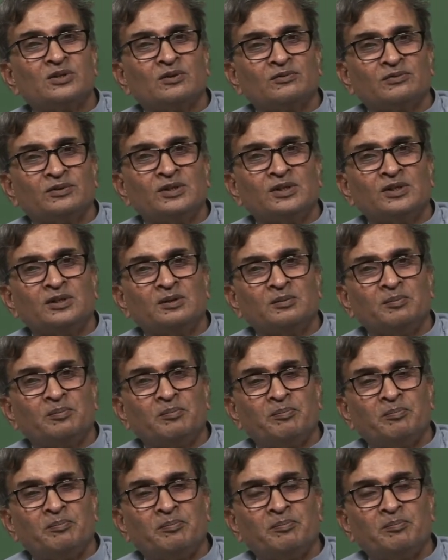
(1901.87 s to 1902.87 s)
of the
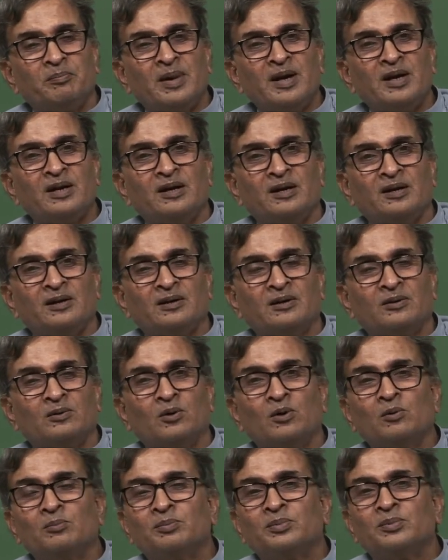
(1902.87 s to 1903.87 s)
pendant
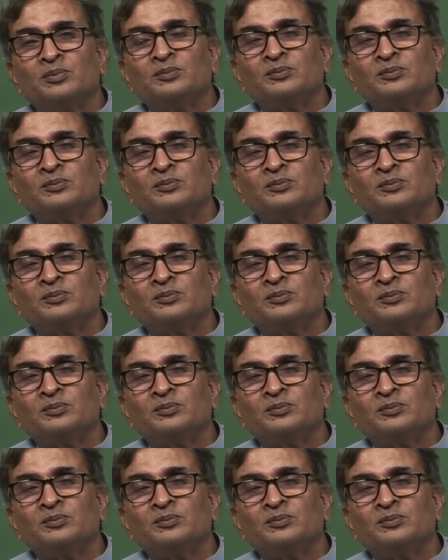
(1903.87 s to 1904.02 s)
group,